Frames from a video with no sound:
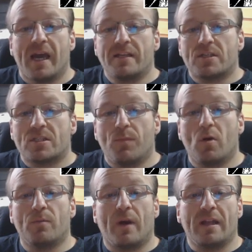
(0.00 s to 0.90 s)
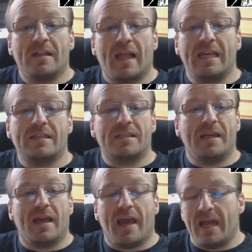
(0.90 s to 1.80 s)
it is spoiled by
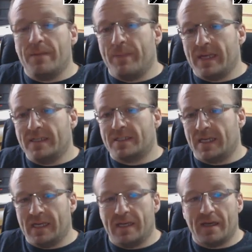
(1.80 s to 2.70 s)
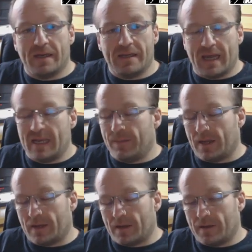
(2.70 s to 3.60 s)
lazy NPC
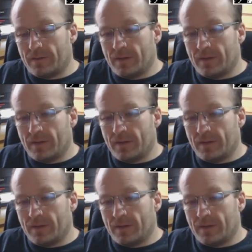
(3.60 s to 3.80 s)
naming.